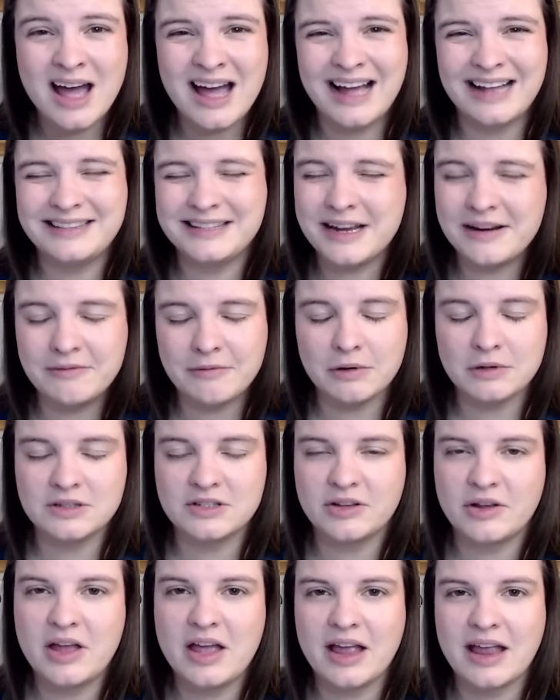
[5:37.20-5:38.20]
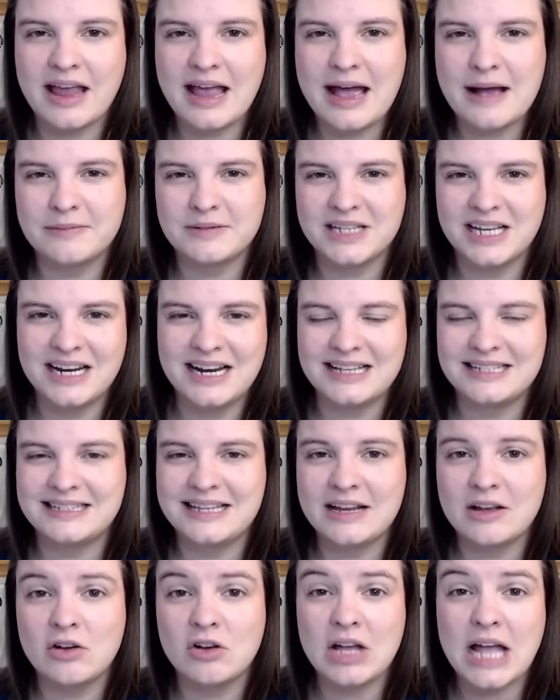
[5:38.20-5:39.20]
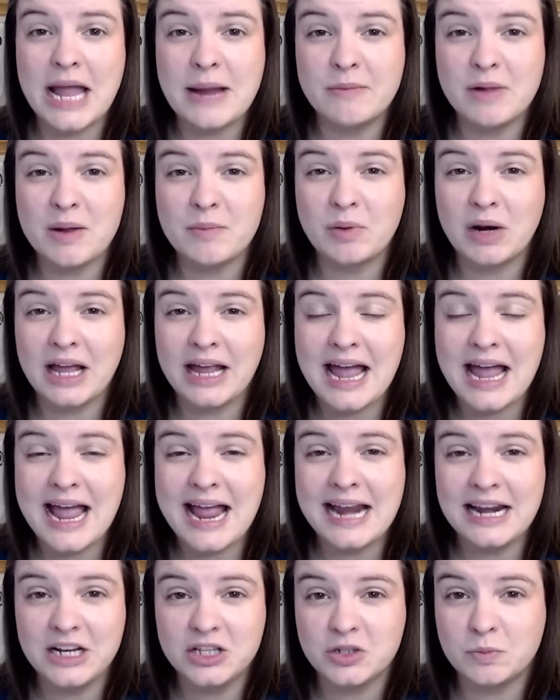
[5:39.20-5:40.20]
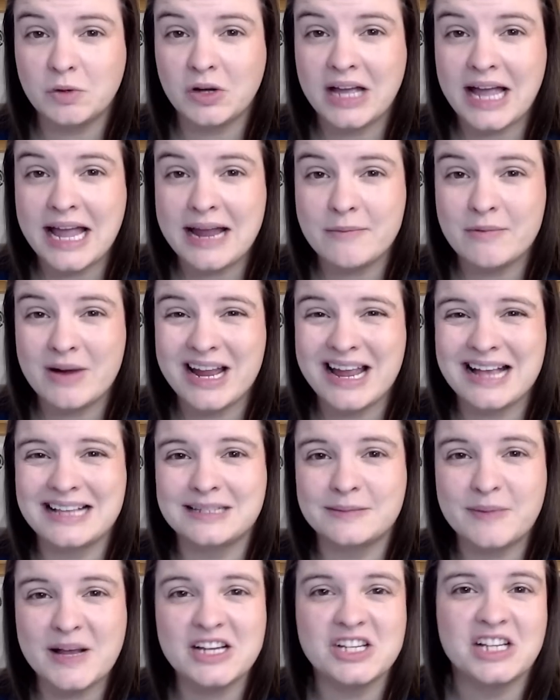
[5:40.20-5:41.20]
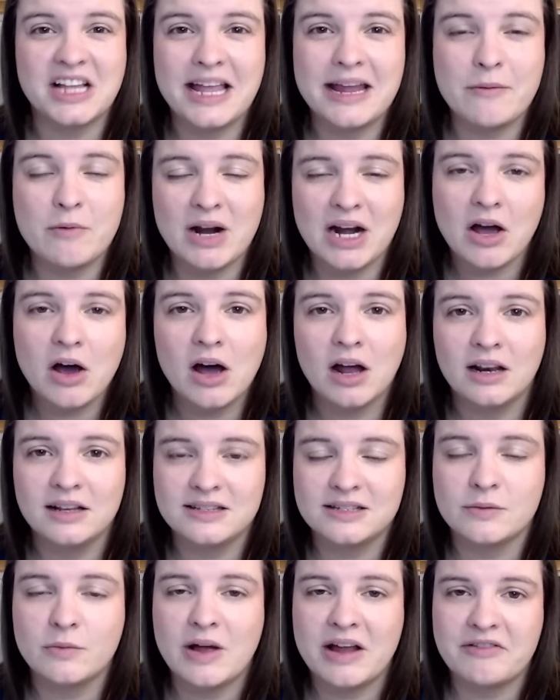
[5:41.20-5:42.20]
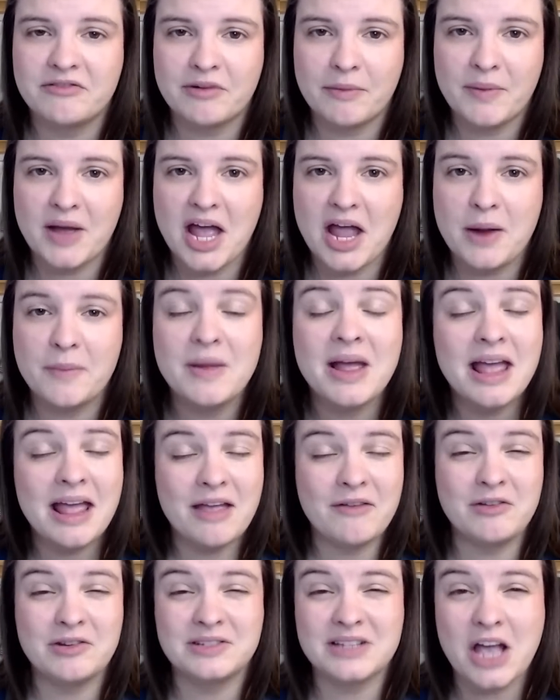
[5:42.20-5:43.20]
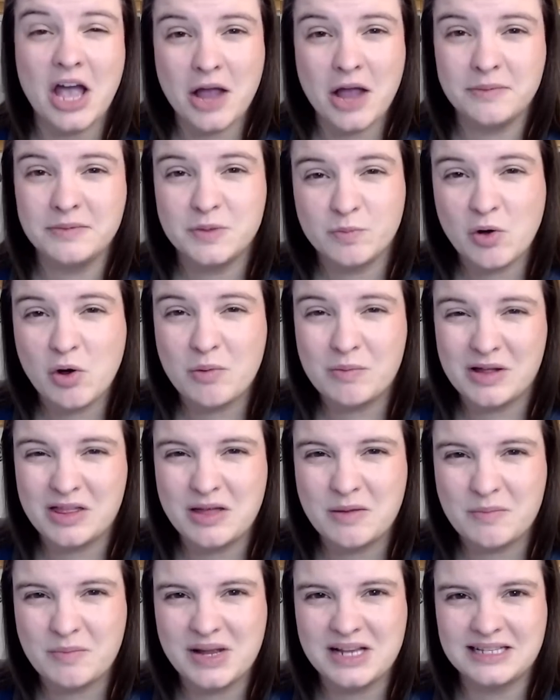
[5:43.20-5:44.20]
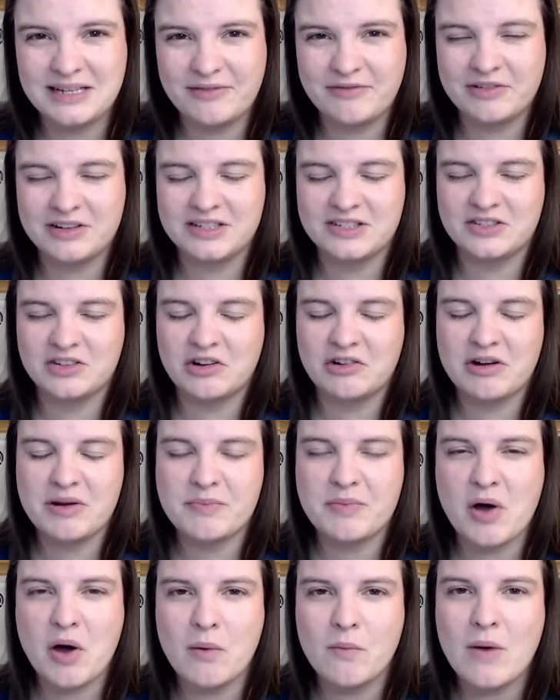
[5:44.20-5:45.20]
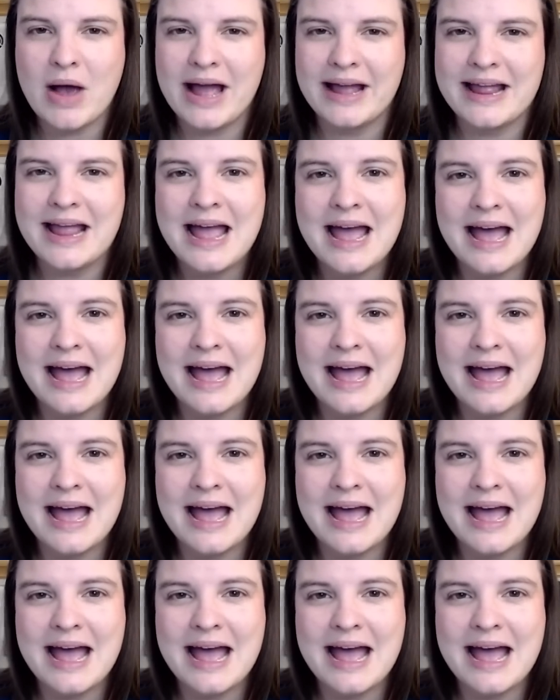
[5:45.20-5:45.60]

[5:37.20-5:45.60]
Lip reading: I don't want to captain a single game week player in a double game week, especially when Haaland's away from home. If he was at home to Bournemouth, it'd be a different story, but away,